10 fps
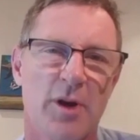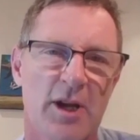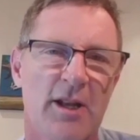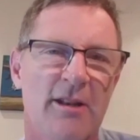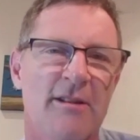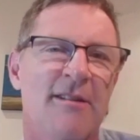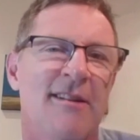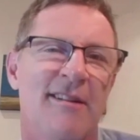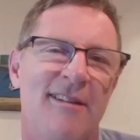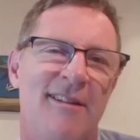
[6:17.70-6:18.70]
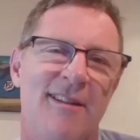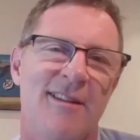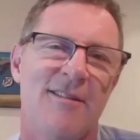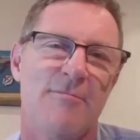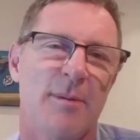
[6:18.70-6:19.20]
bringing in
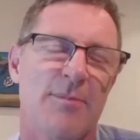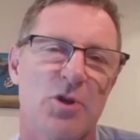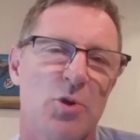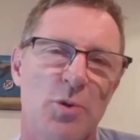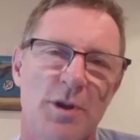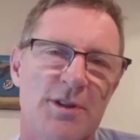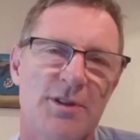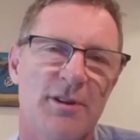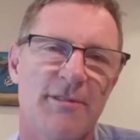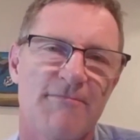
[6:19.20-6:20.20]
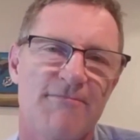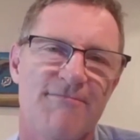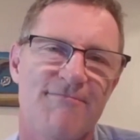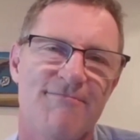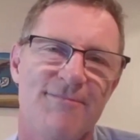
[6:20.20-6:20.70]
perhaps a tool that's not
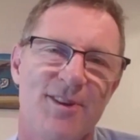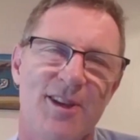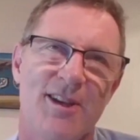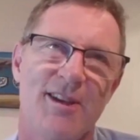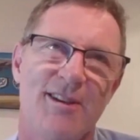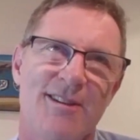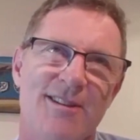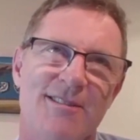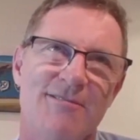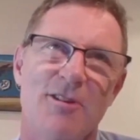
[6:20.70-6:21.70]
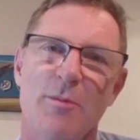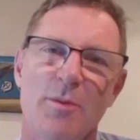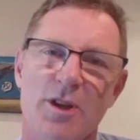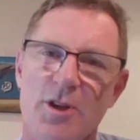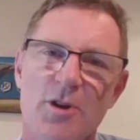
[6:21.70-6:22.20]

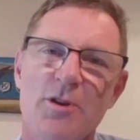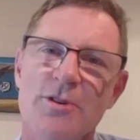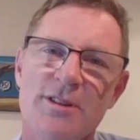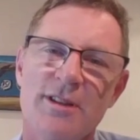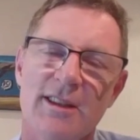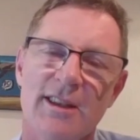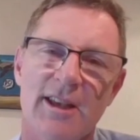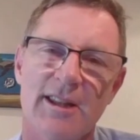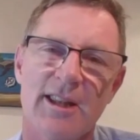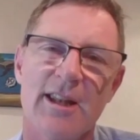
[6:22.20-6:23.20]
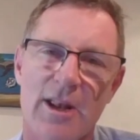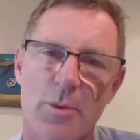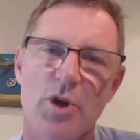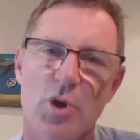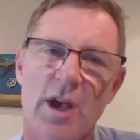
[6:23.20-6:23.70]
commonly used, and how
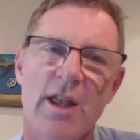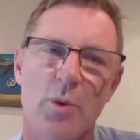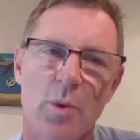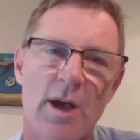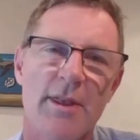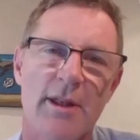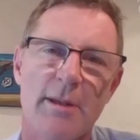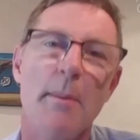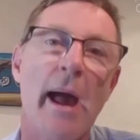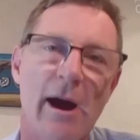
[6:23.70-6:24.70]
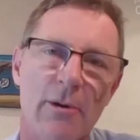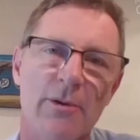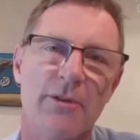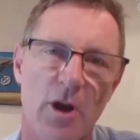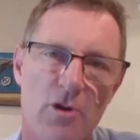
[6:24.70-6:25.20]
do we do that in a way that
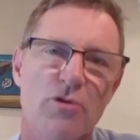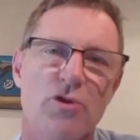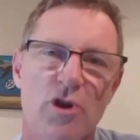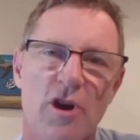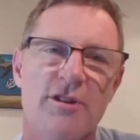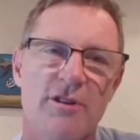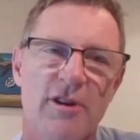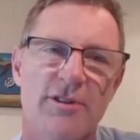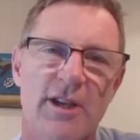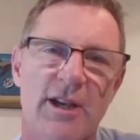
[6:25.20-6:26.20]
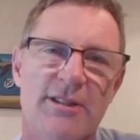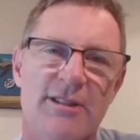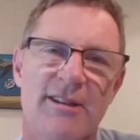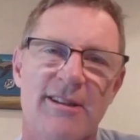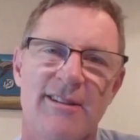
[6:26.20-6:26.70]
empowers the local church, not
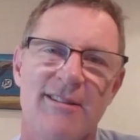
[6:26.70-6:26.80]
just